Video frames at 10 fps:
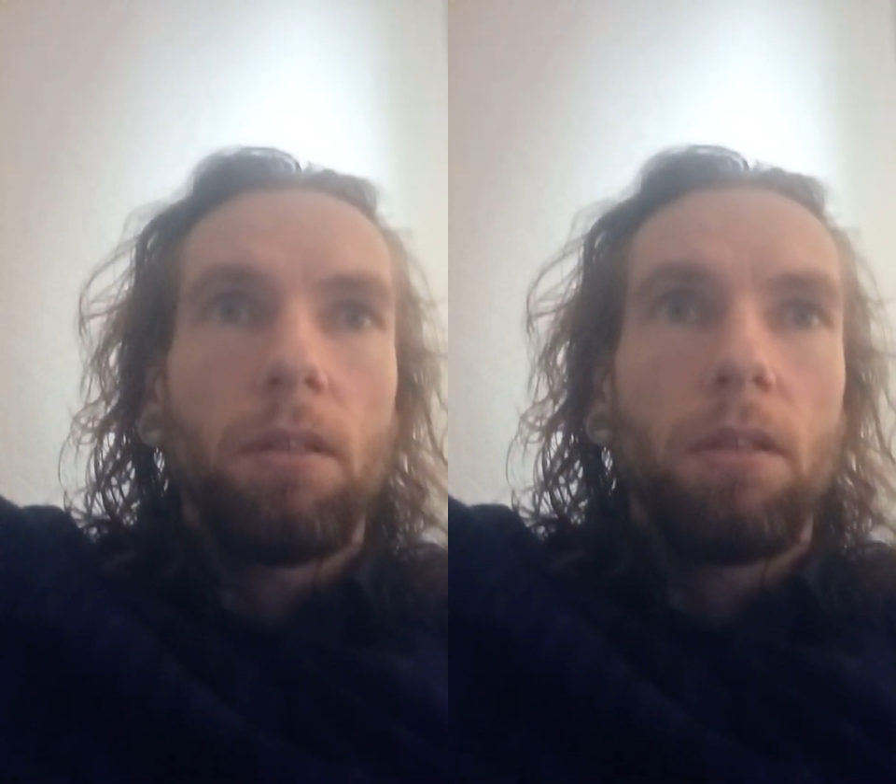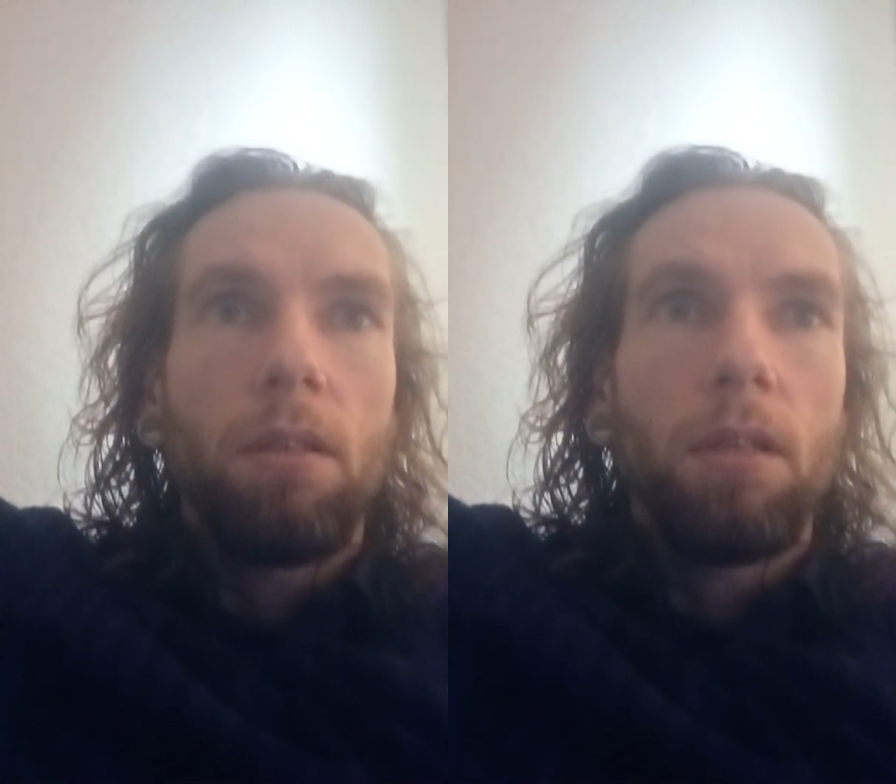
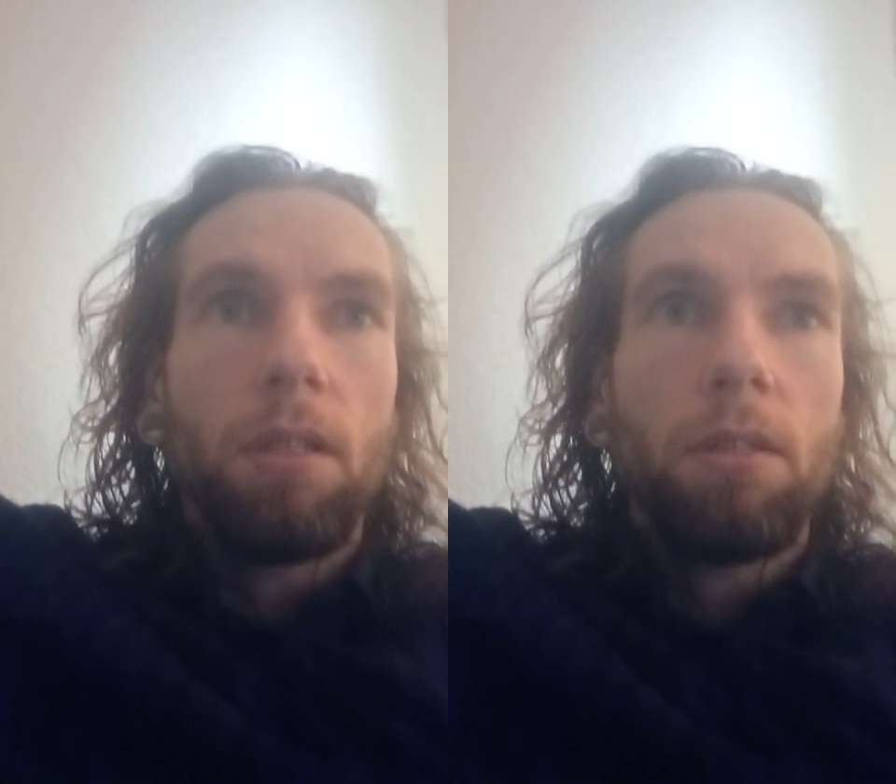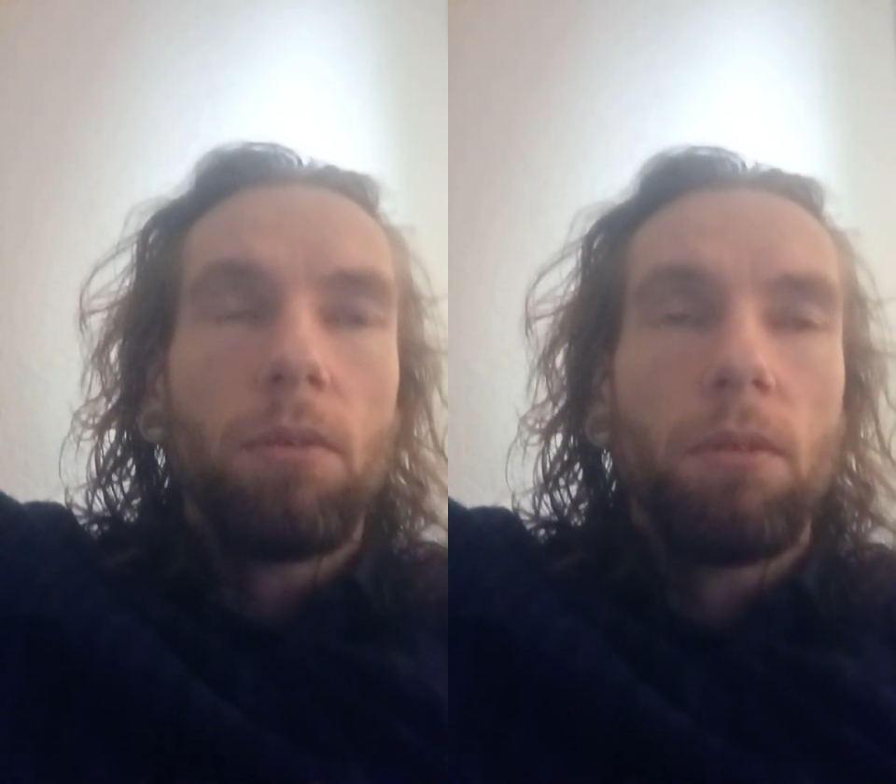The
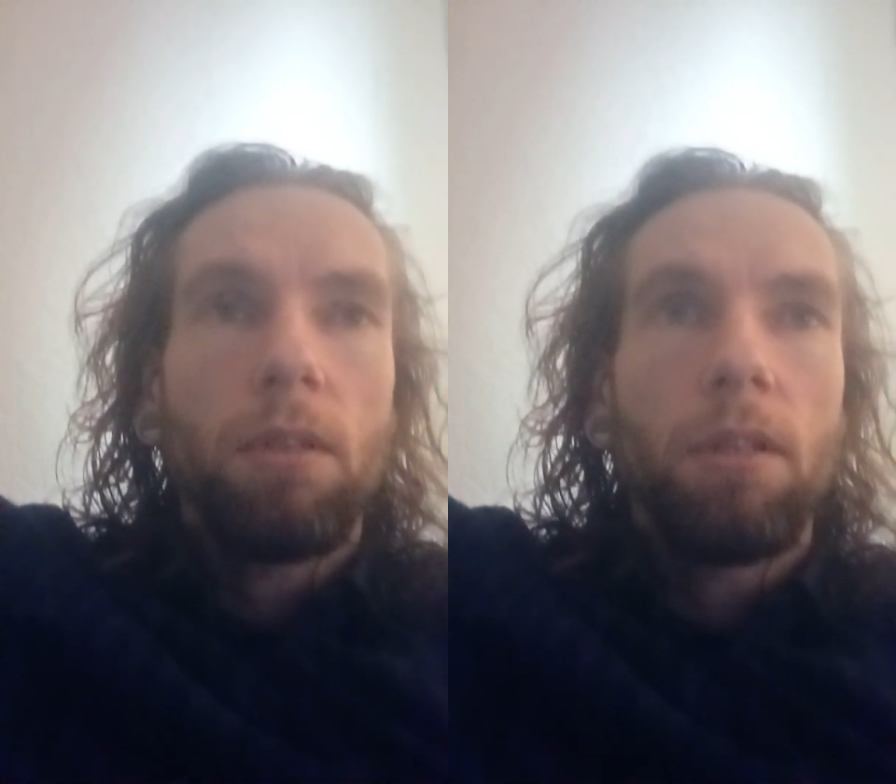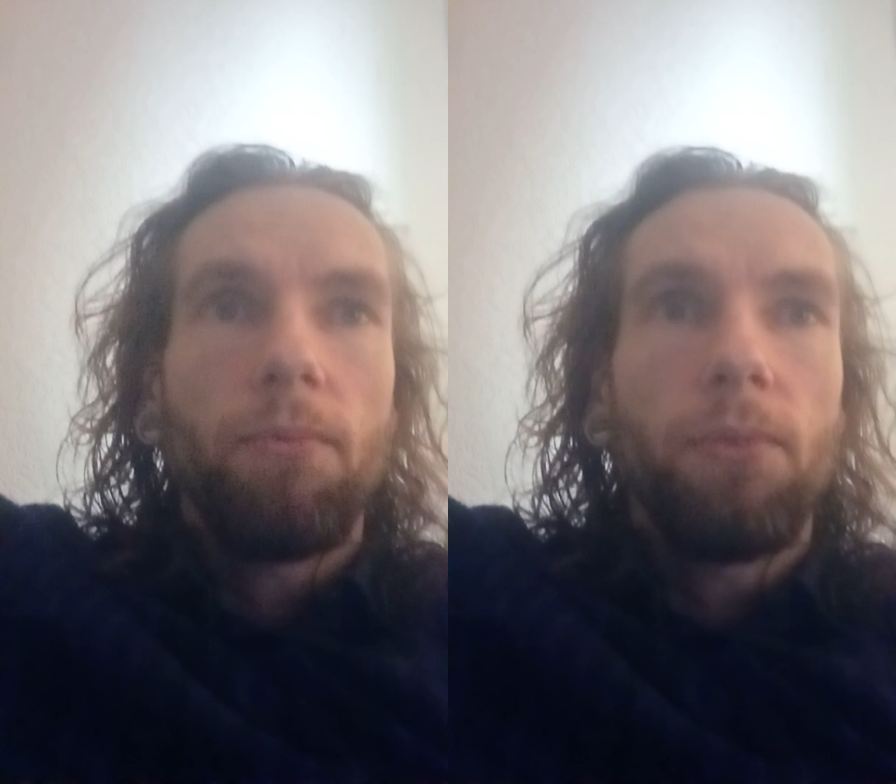acetone
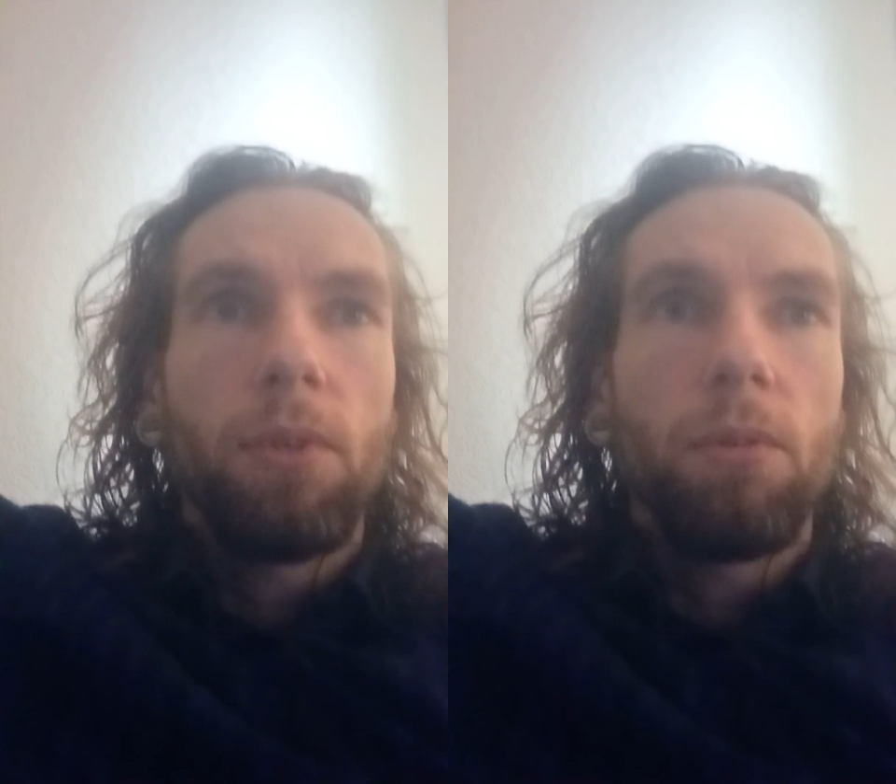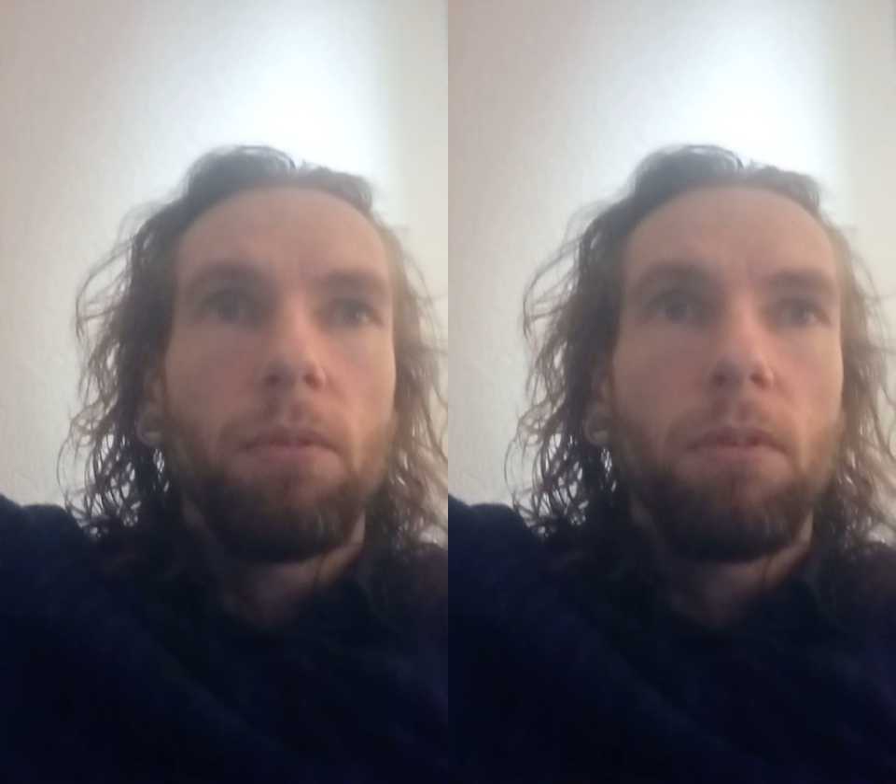on the
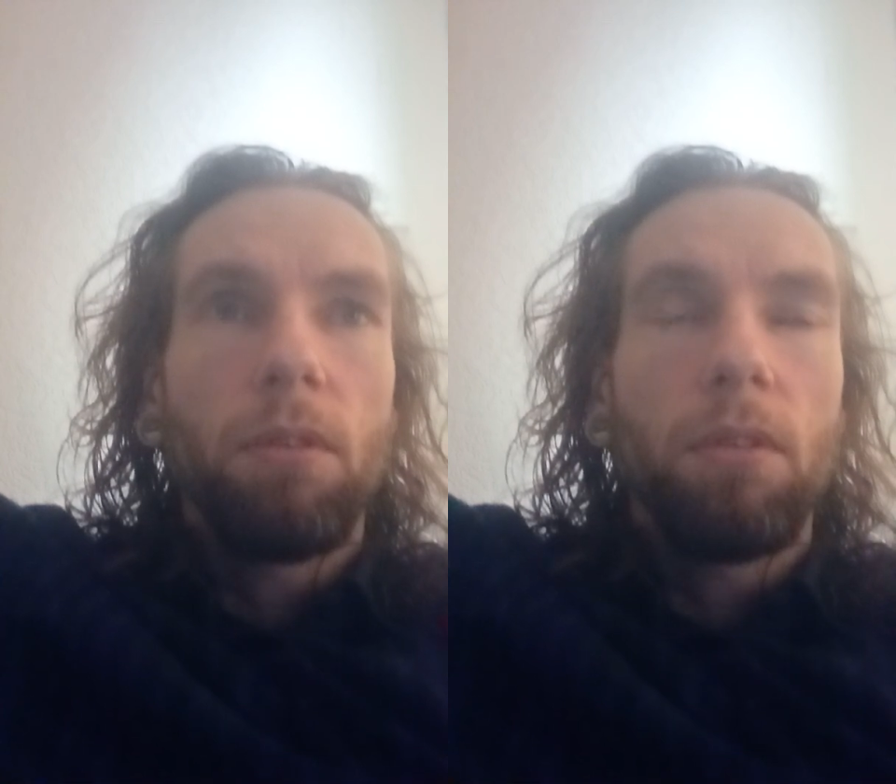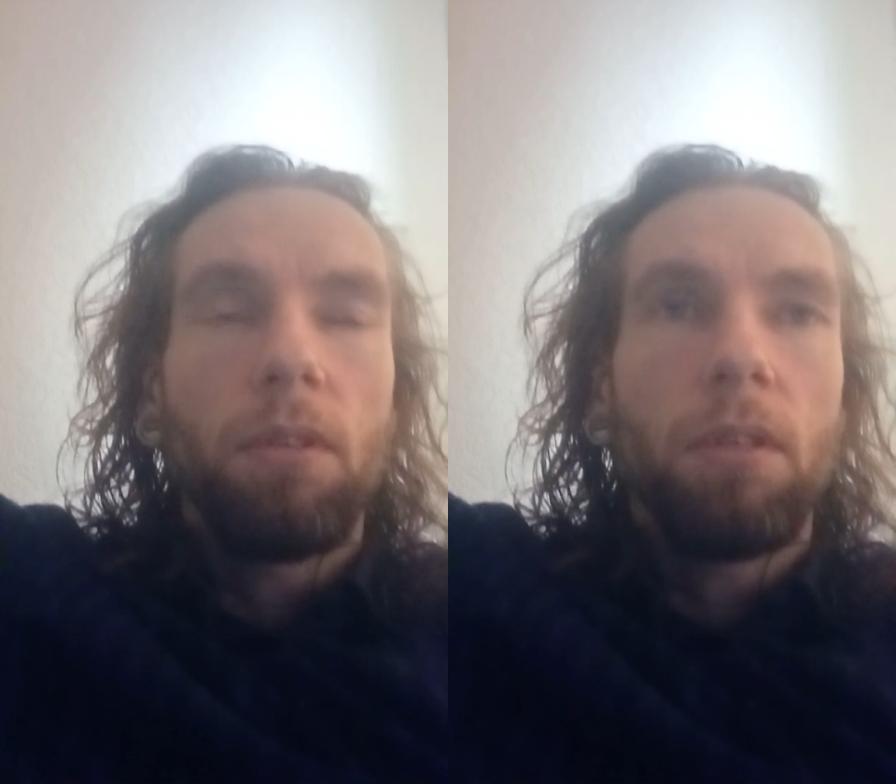
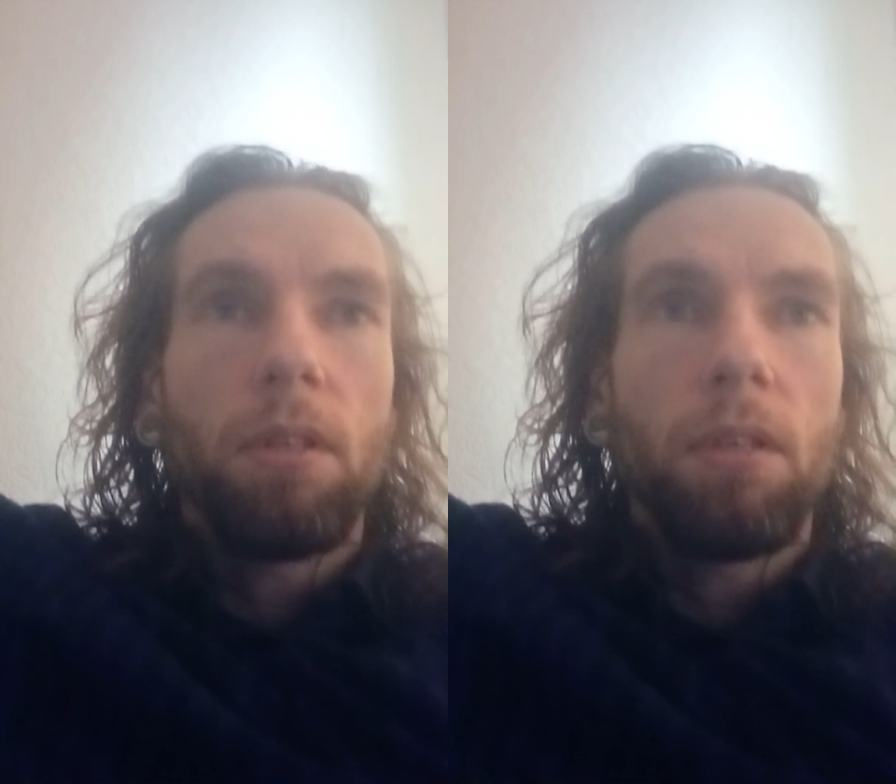fuel,